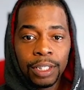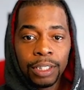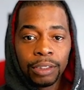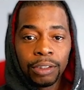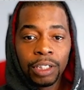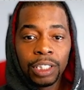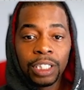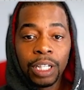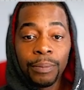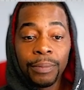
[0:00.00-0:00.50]
So
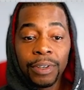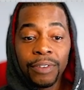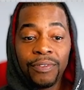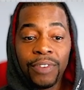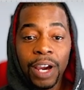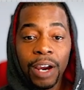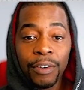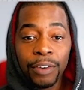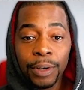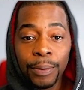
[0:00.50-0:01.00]
it's gonna be
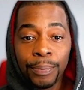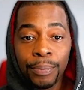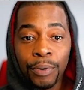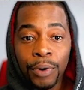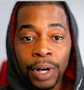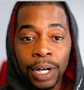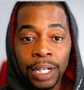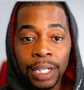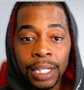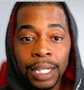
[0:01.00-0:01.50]
very
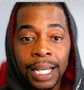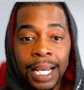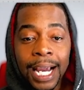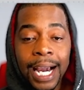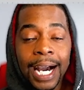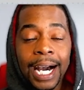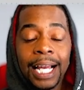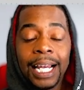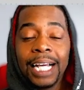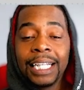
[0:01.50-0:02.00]
important.
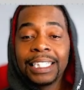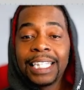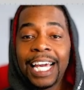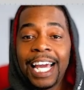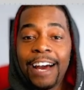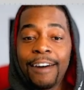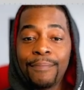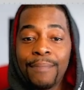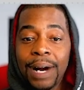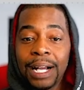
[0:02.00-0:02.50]
I like to
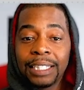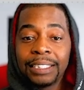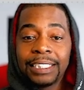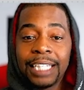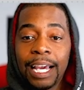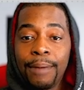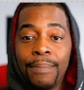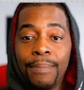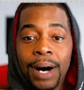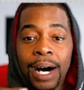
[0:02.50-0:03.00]
have my
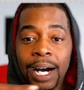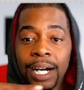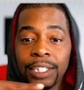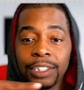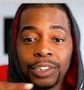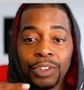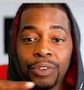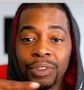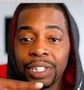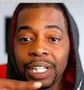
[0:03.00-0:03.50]
chat
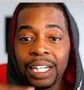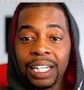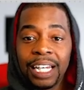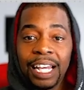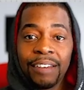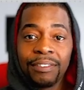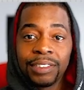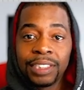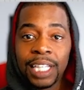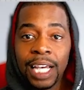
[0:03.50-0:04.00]
box on the
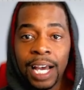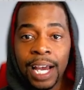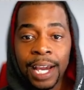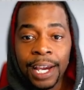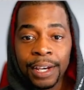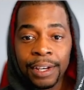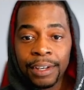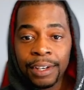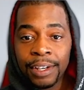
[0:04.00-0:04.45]
left side.